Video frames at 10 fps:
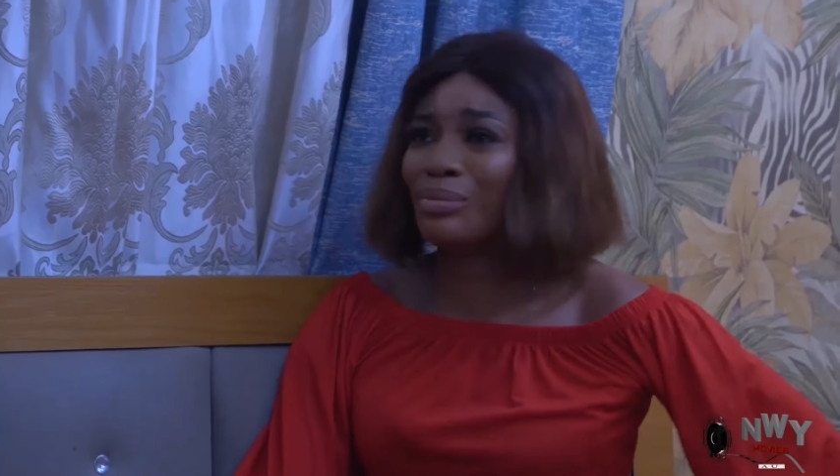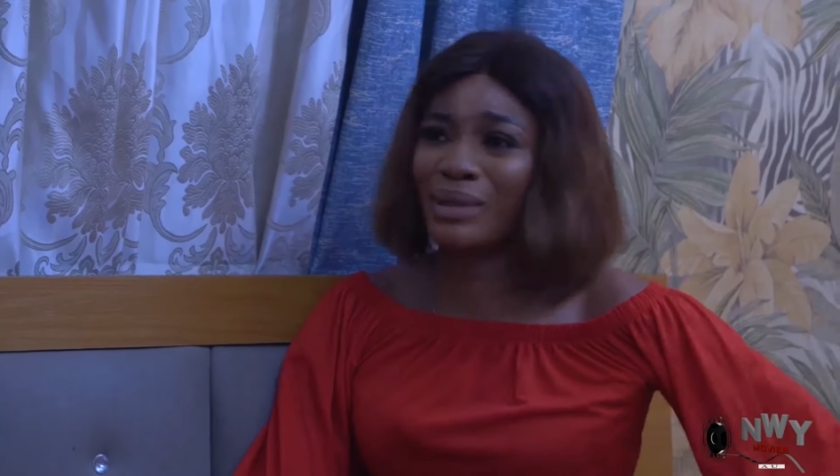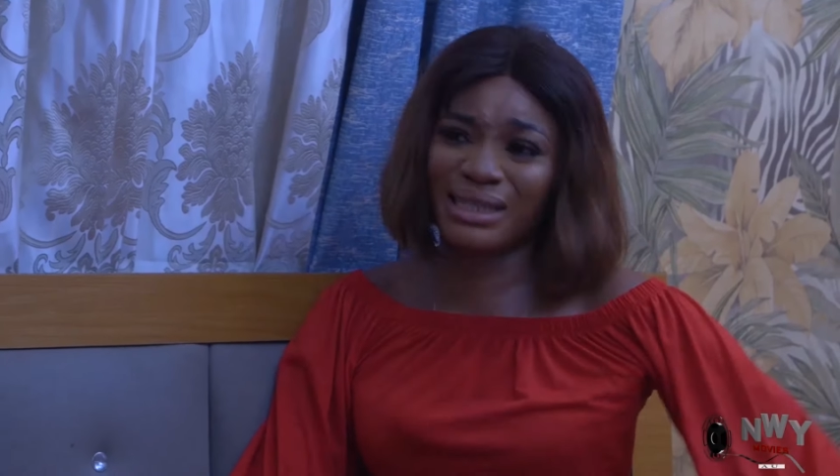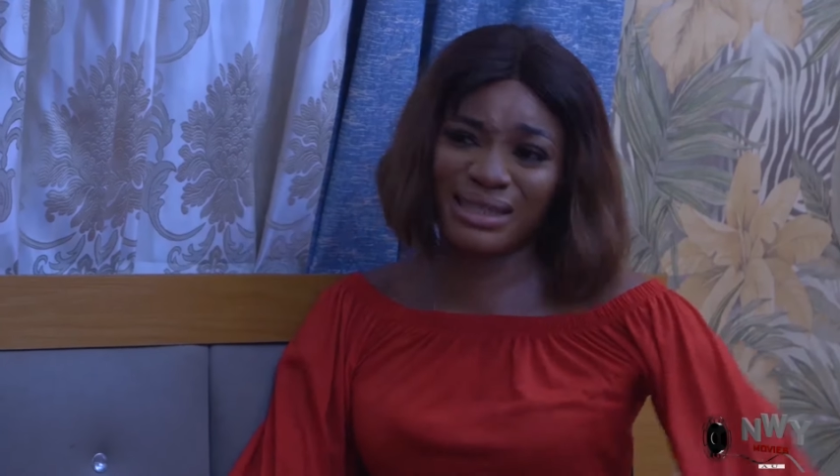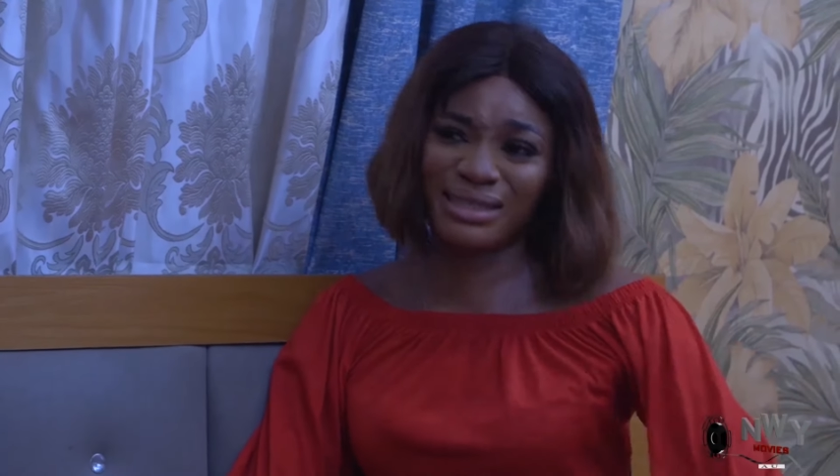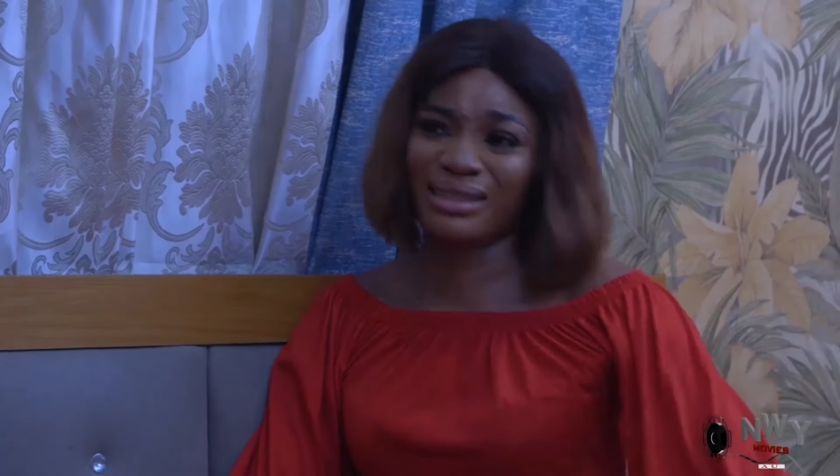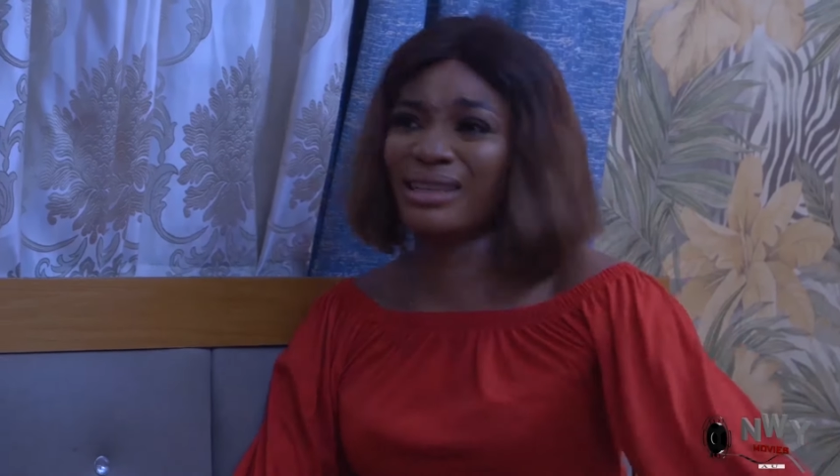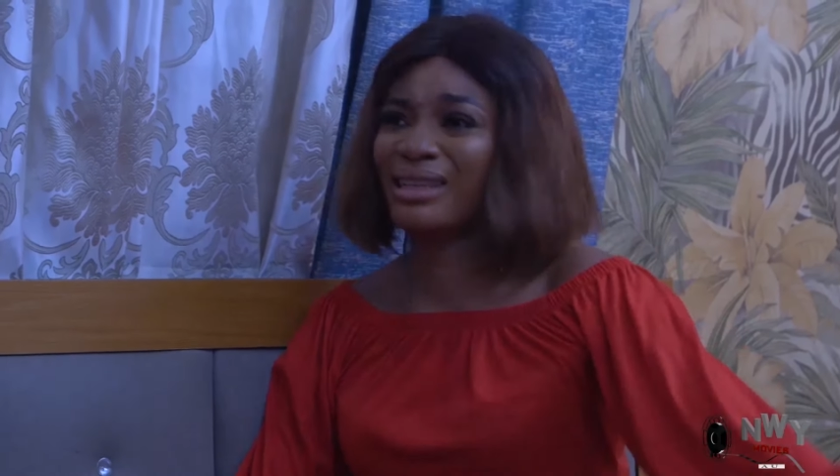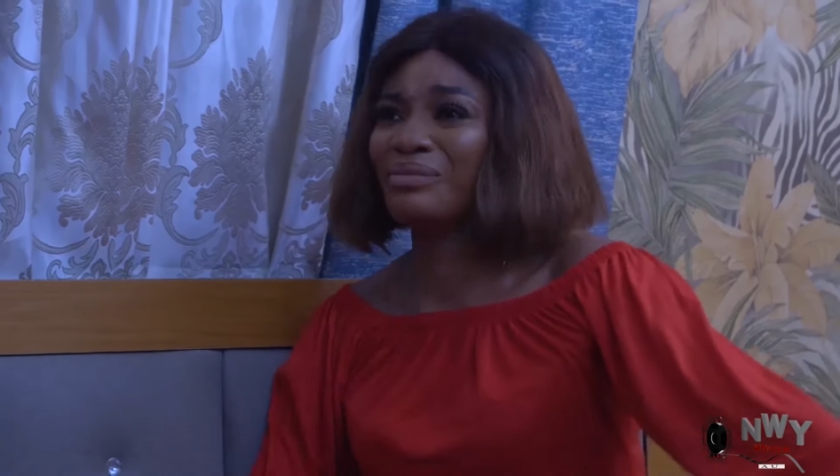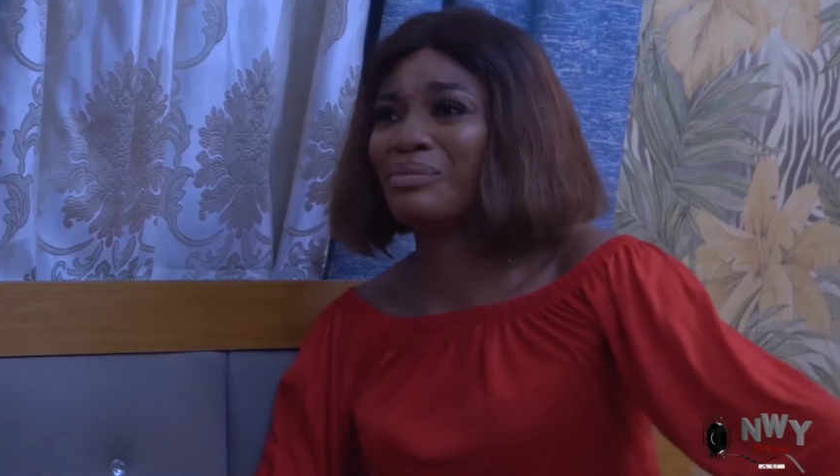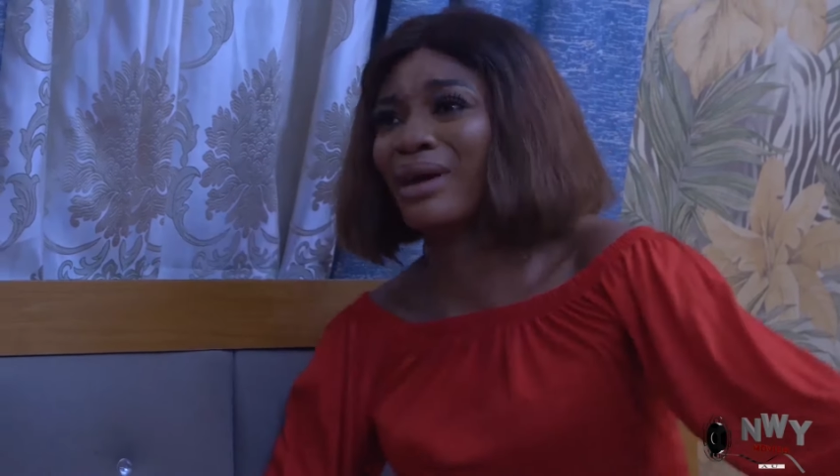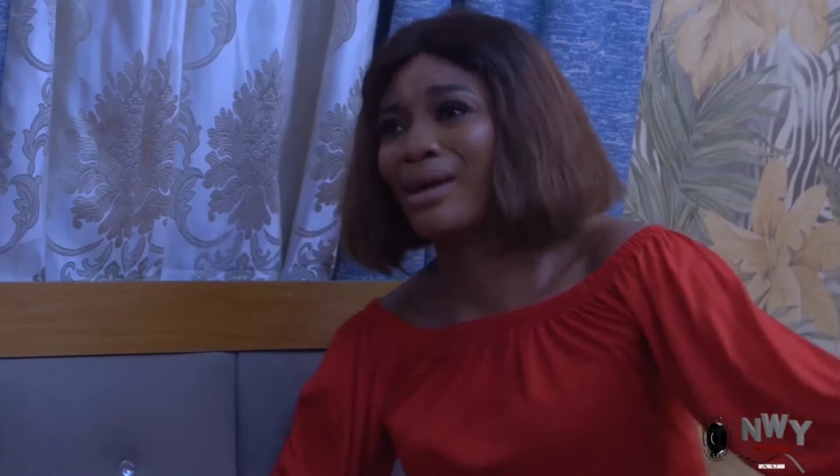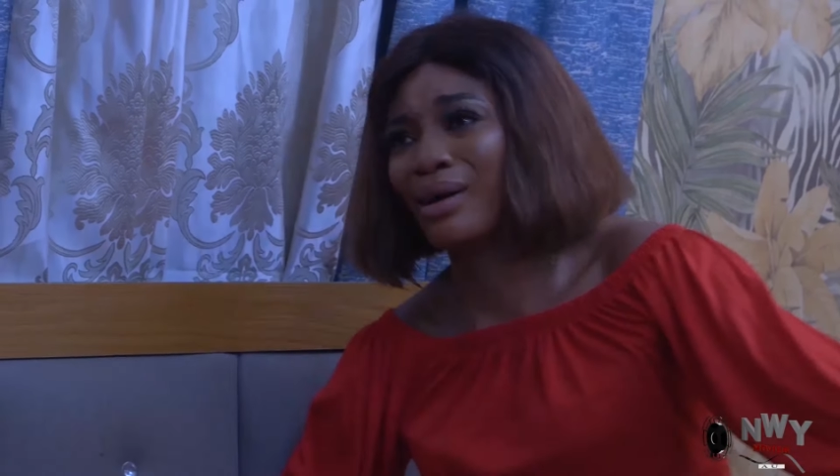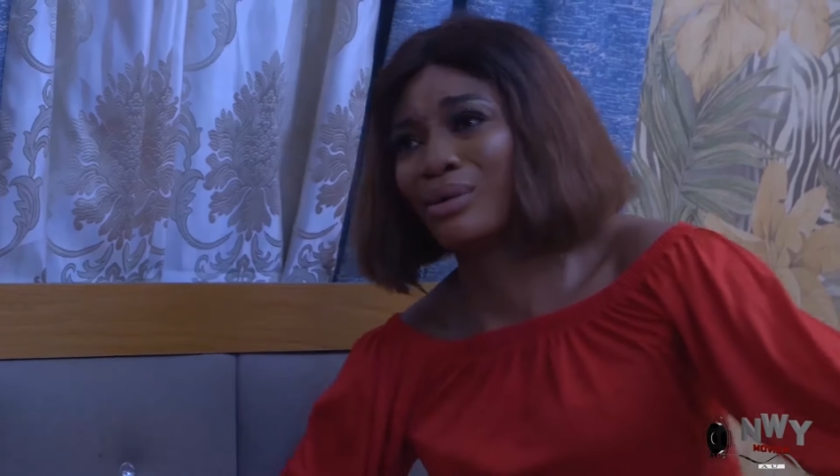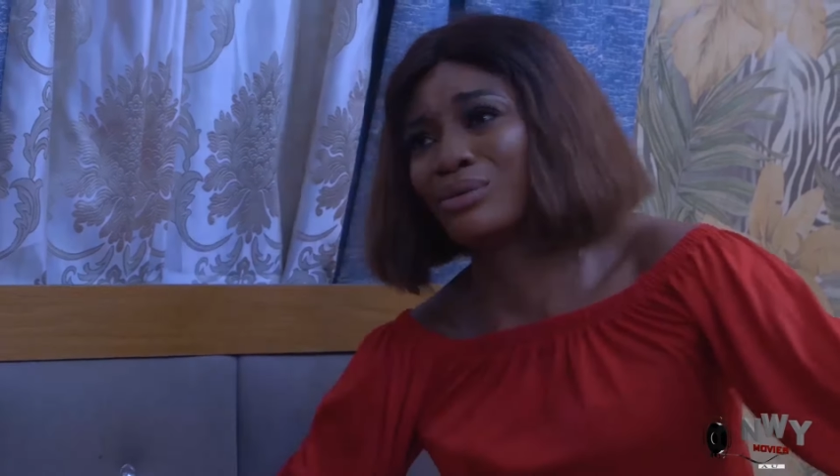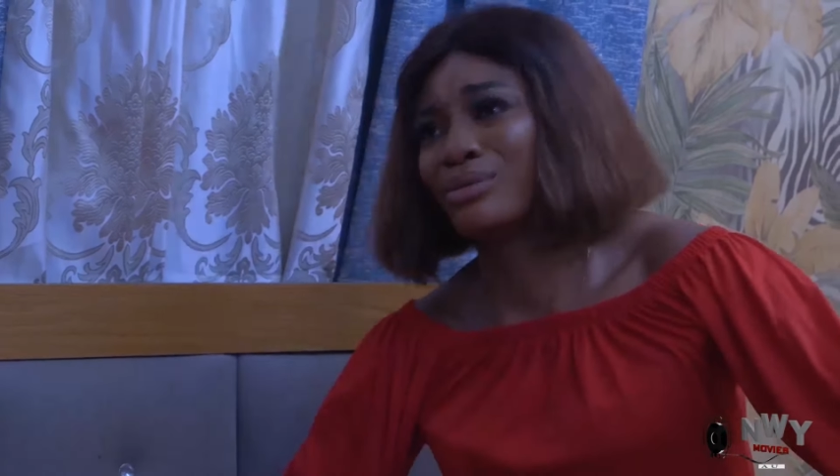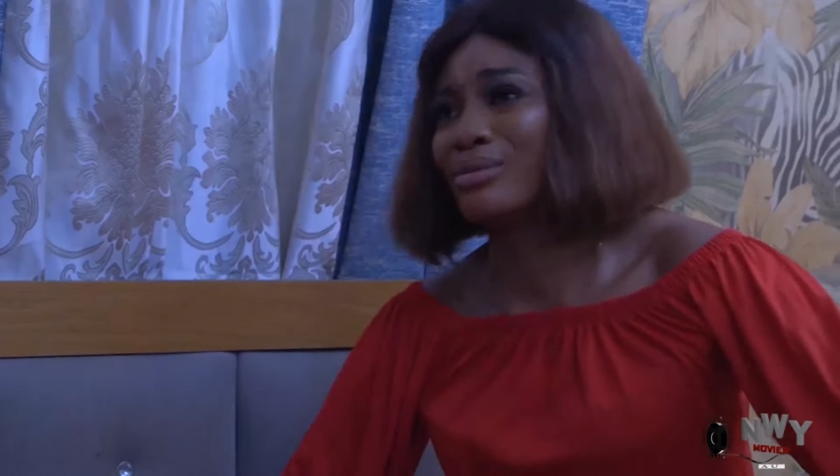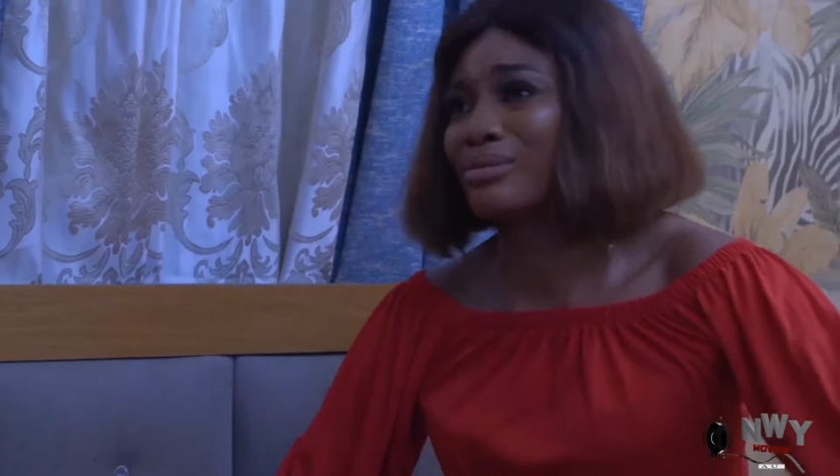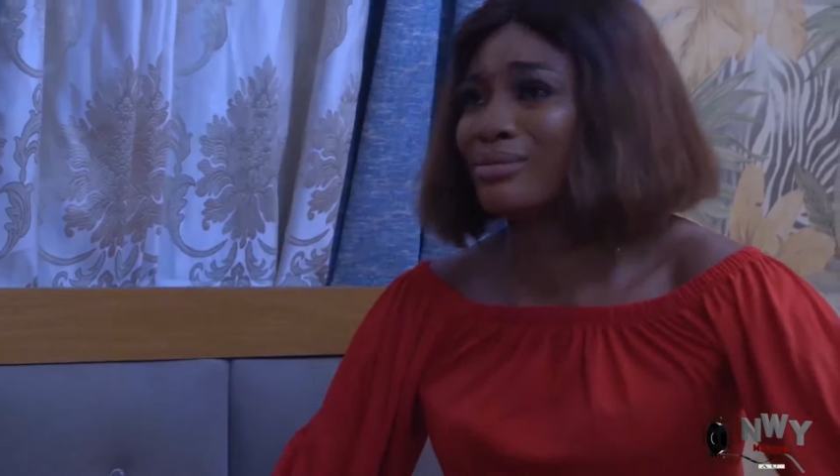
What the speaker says: Please leave my house.